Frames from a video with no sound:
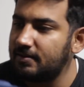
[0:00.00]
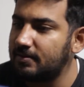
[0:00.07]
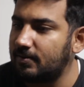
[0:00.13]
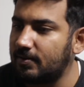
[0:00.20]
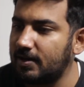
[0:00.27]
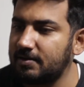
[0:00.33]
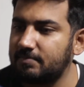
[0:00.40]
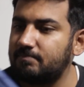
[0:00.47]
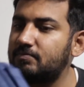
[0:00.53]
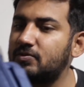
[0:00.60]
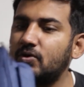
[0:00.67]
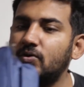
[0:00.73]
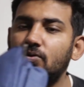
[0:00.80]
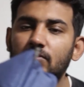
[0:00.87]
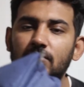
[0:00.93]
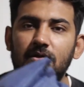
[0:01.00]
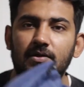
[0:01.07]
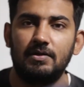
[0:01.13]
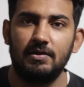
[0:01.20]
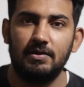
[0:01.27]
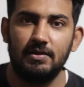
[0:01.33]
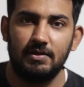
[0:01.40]
Alright, so
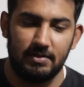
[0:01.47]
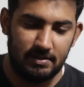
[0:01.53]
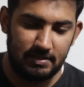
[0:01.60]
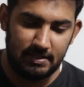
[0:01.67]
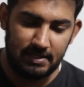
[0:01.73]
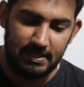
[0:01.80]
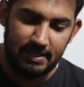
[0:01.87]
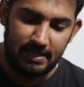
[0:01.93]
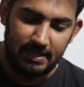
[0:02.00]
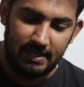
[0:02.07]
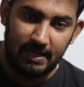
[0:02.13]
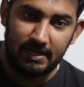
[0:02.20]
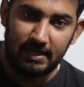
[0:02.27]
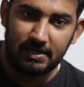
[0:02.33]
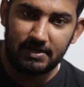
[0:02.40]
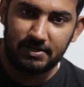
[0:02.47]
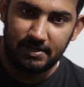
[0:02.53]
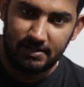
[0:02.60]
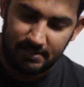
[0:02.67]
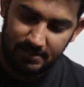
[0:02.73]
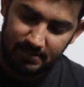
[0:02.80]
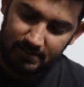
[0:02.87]
in it
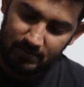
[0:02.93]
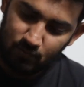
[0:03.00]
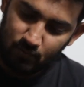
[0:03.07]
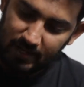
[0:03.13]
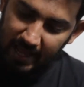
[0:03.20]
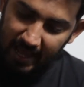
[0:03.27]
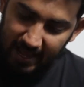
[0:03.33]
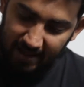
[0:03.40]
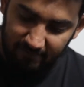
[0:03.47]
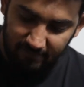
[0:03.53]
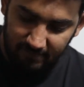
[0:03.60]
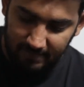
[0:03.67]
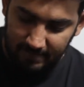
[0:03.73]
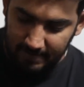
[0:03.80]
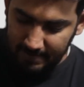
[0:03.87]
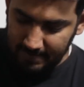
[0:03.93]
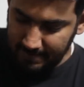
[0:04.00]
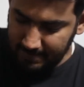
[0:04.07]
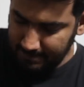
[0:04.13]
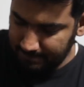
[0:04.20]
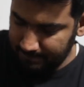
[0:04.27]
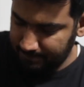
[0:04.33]
we have
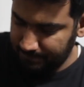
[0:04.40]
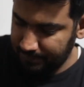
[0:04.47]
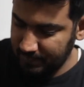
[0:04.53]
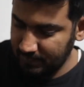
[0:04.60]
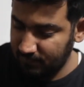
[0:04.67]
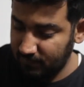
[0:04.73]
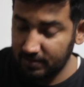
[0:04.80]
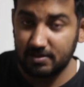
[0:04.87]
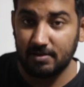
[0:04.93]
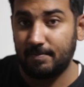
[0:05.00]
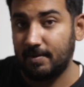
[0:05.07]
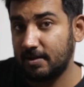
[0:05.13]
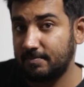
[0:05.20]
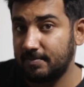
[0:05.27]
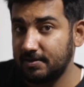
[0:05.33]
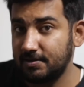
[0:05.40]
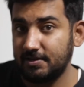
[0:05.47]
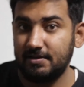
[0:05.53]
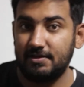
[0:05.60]
first compartment